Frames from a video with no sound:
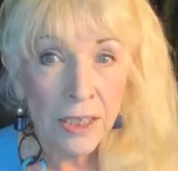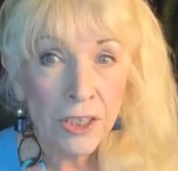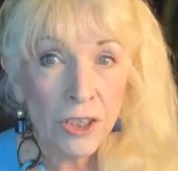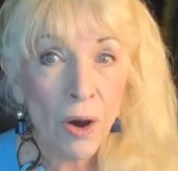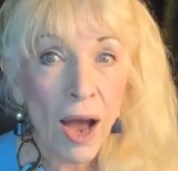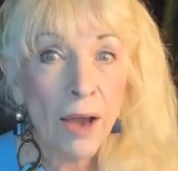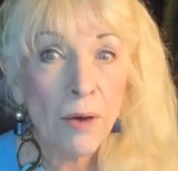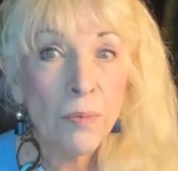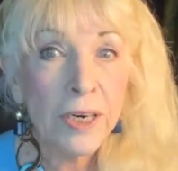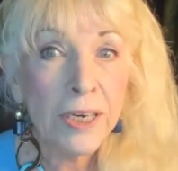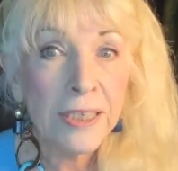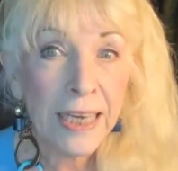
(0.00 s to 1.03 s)
So I
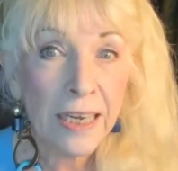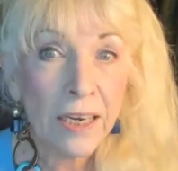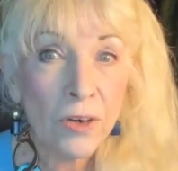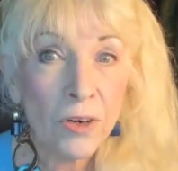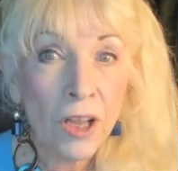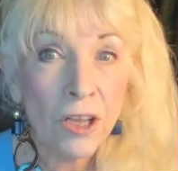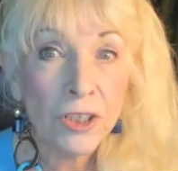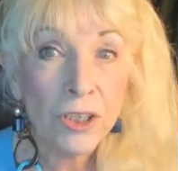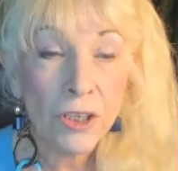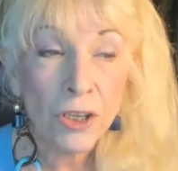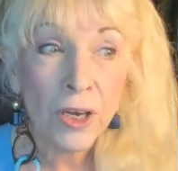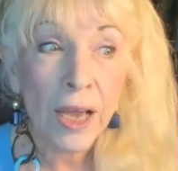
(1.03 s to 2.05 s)
want to take a close
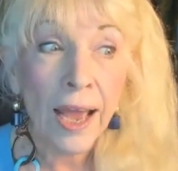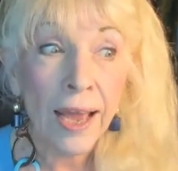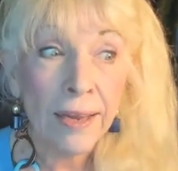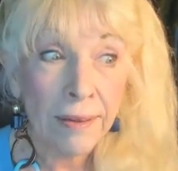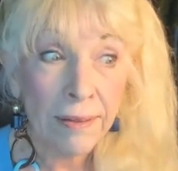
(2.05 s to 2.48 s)
look at